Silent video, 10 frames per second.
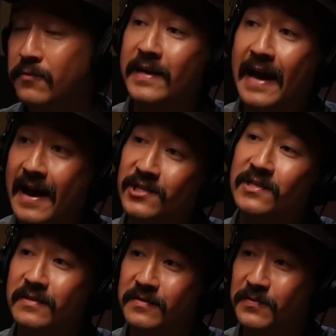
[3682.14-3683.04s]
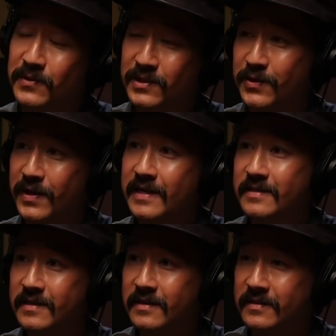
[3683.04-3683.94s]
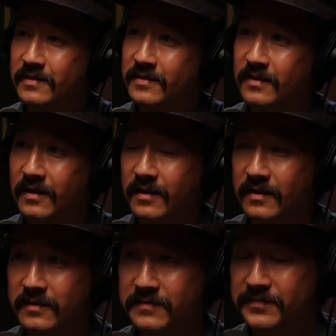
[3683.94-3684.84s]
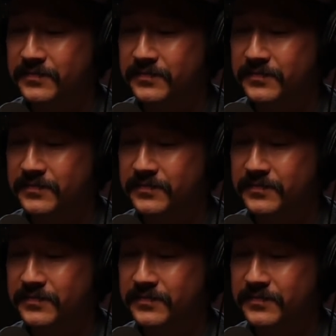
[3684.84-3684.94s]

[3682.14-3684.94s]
the reaction was the craziest, uh,